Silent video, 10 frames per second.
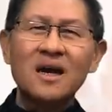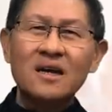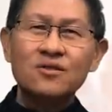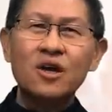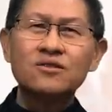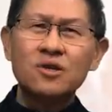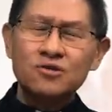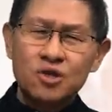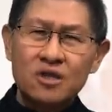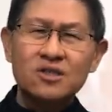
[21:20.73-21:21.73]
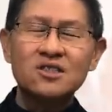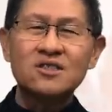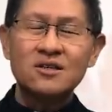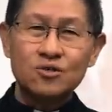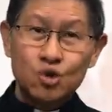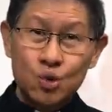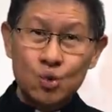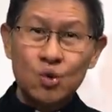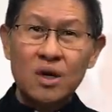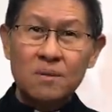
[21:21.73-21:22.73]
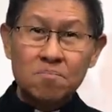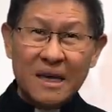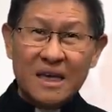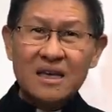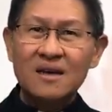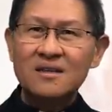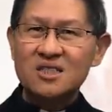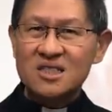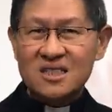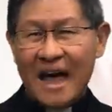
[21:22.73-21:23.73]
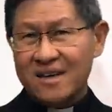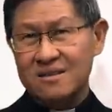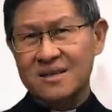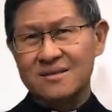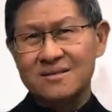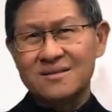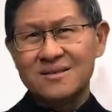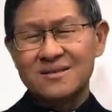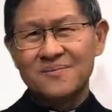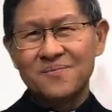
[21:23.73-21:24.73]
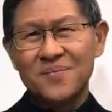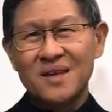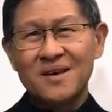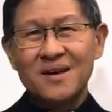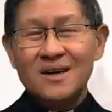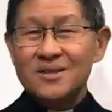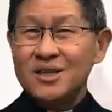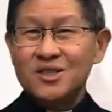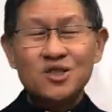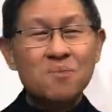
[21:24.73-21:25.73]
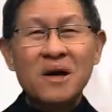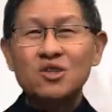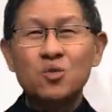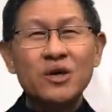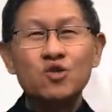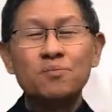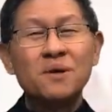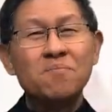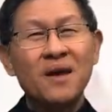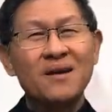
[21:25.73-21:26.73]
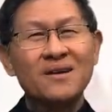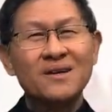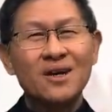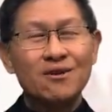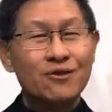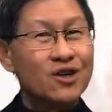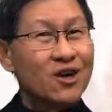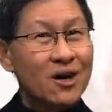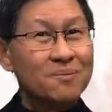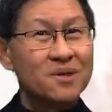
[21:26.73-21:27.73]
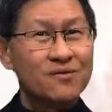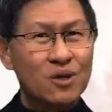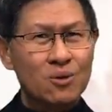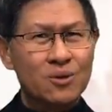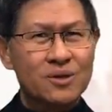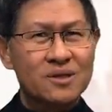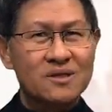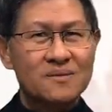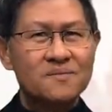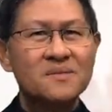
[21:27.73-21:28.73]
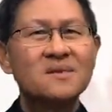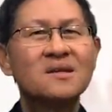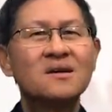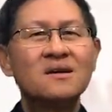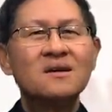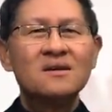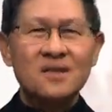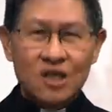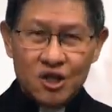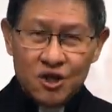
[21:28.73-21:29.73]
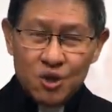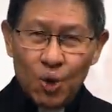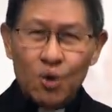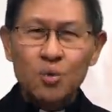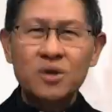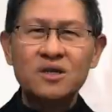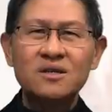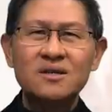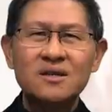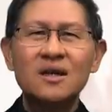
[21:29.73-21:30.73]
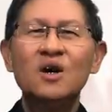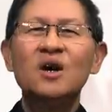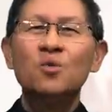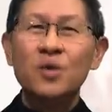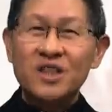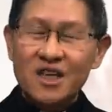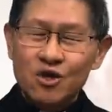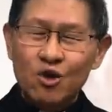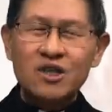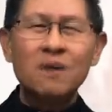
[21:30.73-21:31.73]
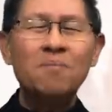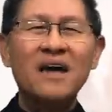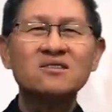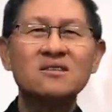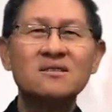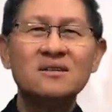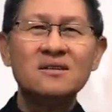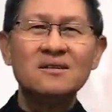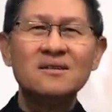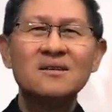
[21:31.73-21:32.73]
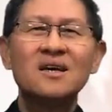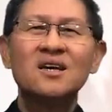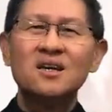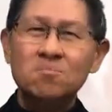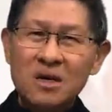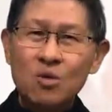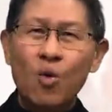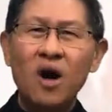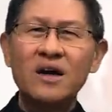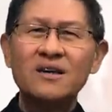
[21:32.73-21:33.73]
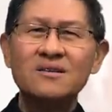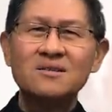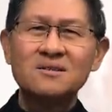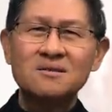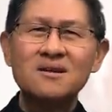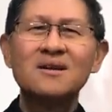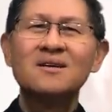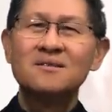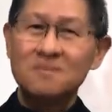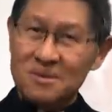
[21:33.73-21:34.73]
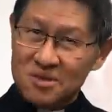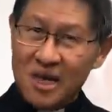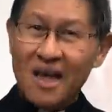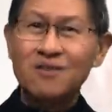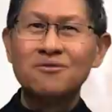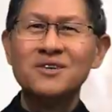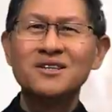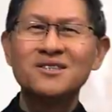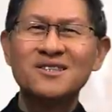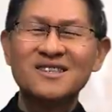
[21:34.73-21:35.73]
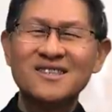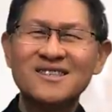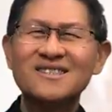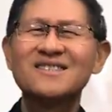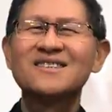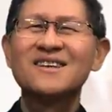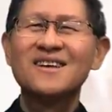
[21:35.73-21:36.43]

and not just to be stagnant. This is the best way to prepare for the coming of the Lord. In your work, within your capacity, be wise, take risks,